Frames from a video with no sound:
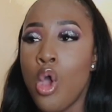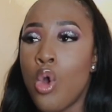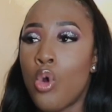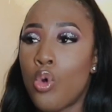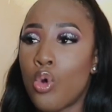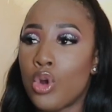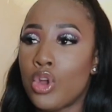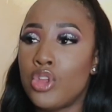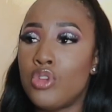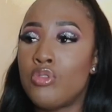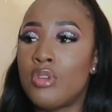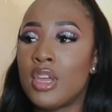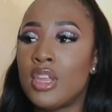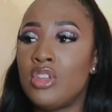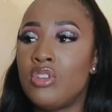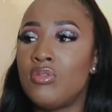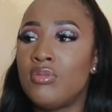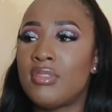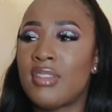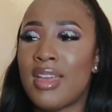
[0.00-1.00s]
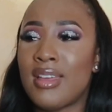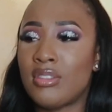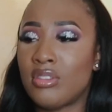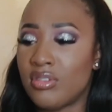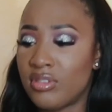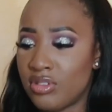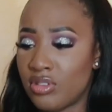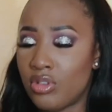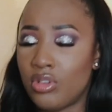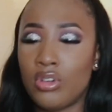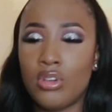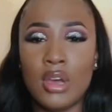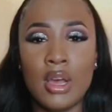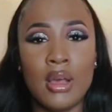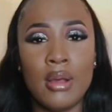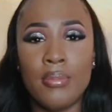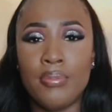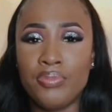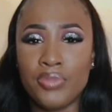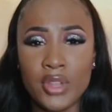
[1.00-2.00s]
or you can use like those little
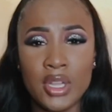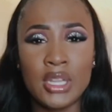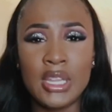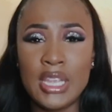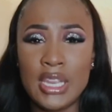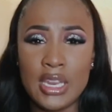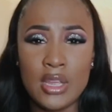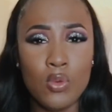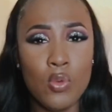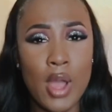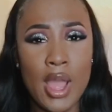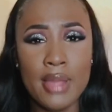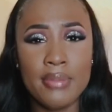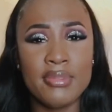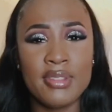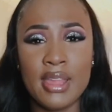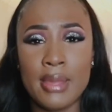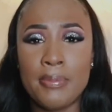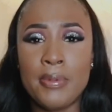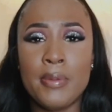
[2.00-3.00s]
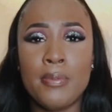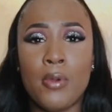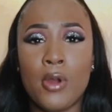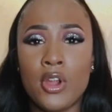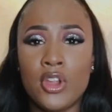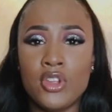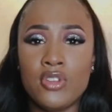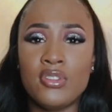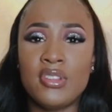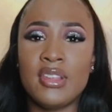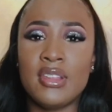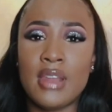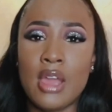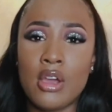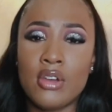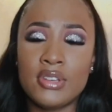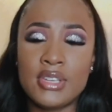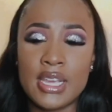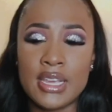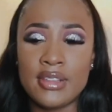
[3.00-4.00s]
cleaning wipes that people are using
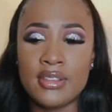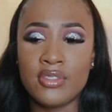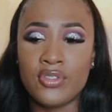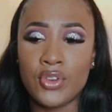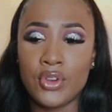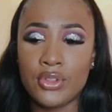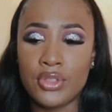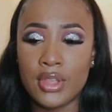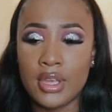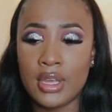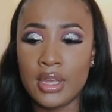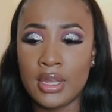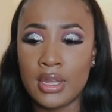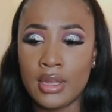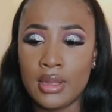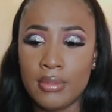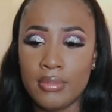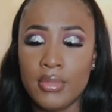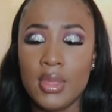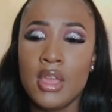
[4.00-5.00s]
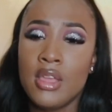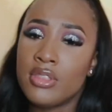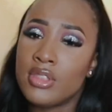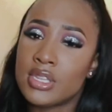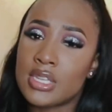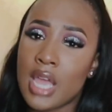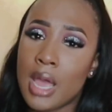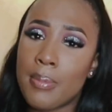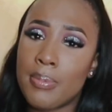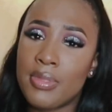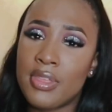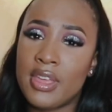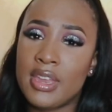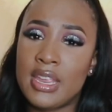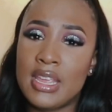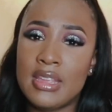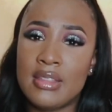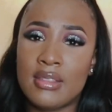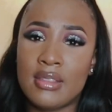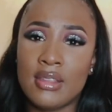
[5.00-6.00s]
nowadays for the top of the
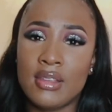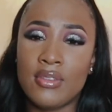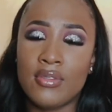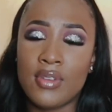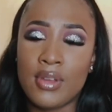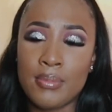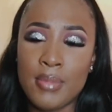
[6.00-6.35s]
adhesive.